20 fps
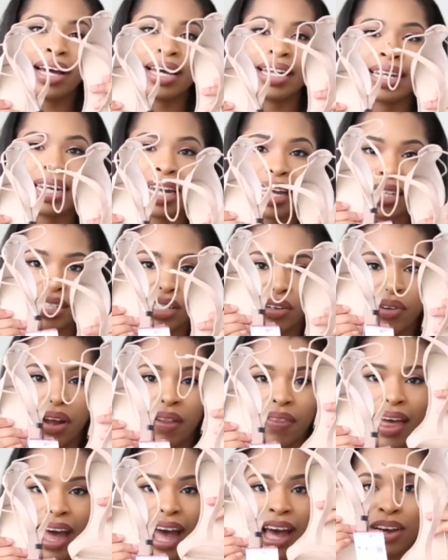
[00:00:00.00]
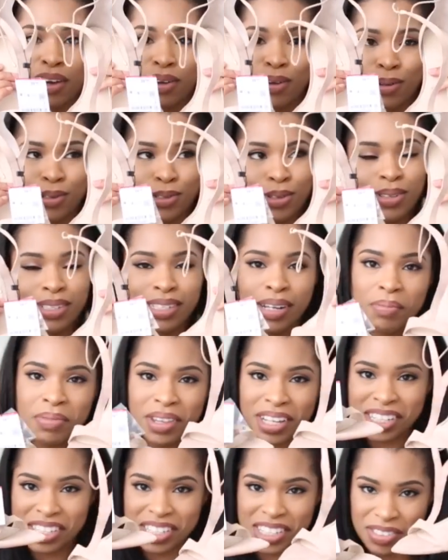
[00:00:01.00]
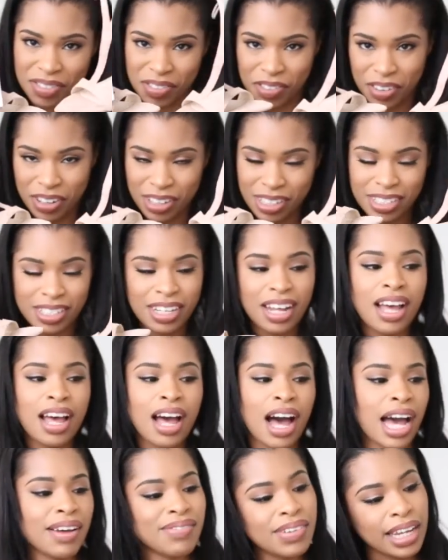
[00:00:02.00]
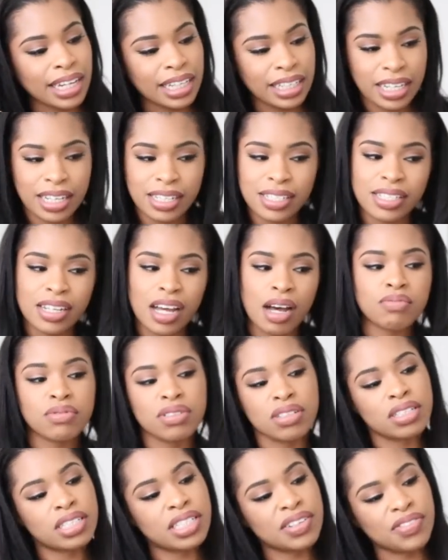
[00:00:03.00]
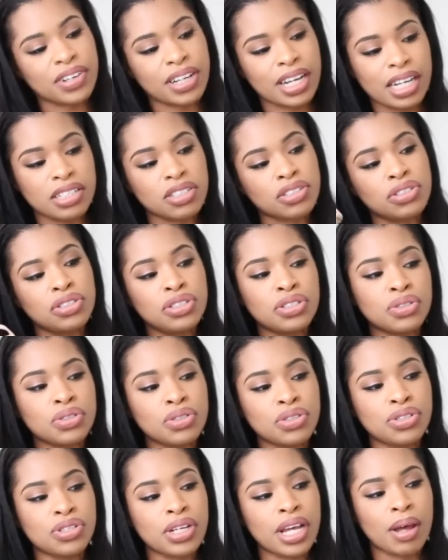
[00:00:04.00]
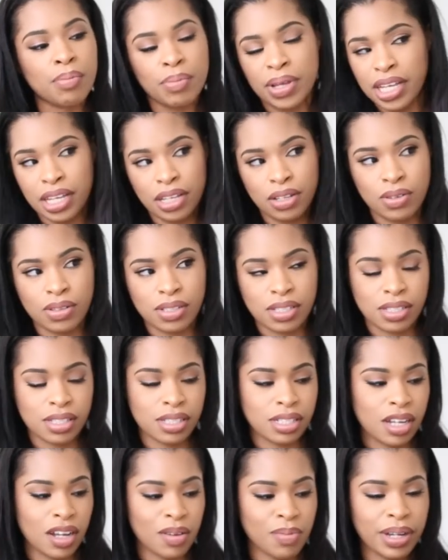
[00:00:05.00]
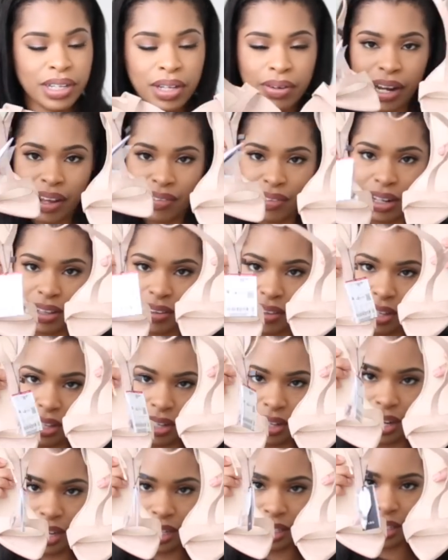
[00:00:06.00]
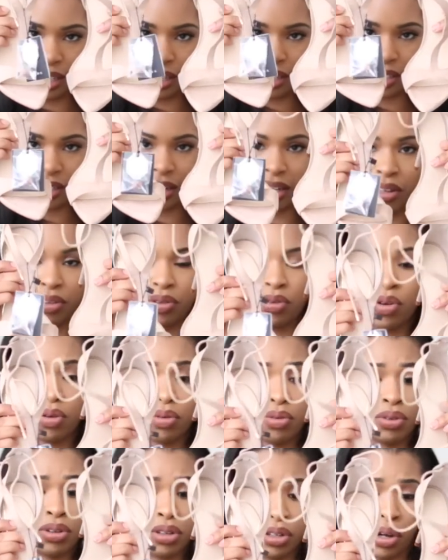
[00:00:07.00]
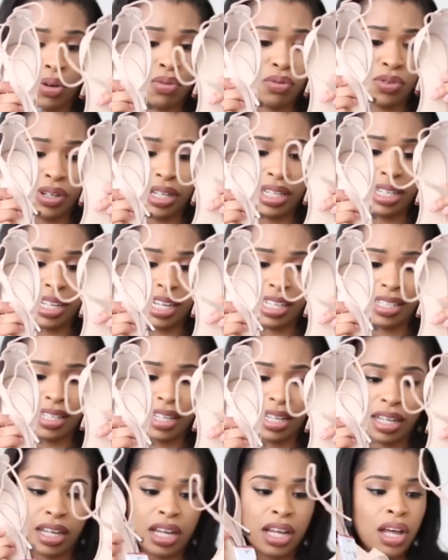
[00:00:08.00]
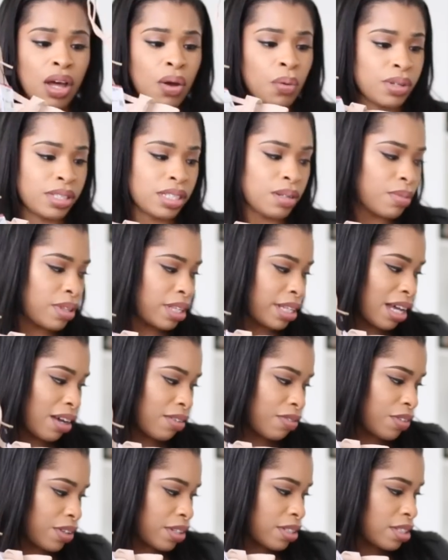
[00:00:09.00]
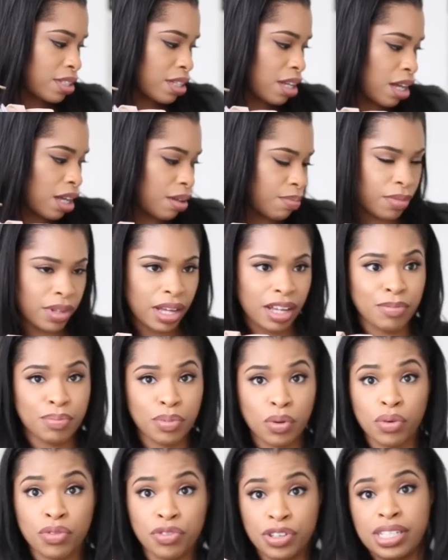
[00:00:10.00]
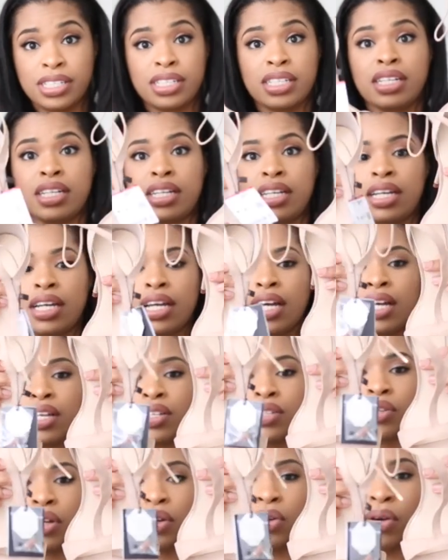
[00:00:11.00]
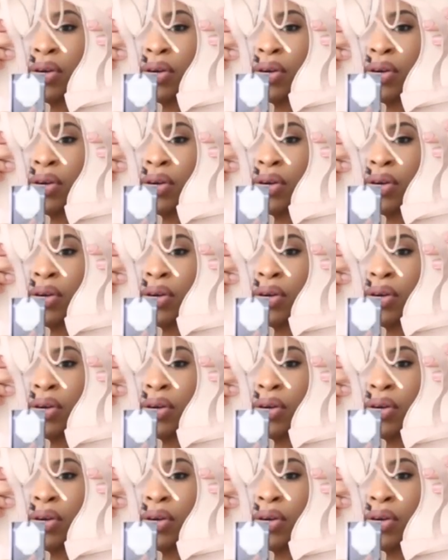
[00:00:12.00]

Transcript: like a lace around the ankle so it's something different i've like lace ups and different kind of nude um, heels and stuff i don't have anything like this and i thought it would go really nicely with some of the outfits um, that i bought recently so